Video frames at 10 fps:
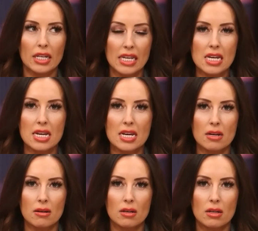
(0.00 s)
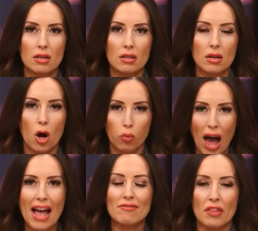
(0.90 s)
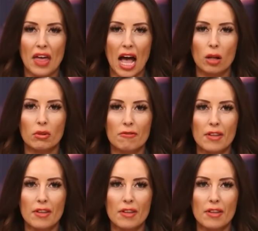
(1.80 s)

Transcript: he arrived at the helm of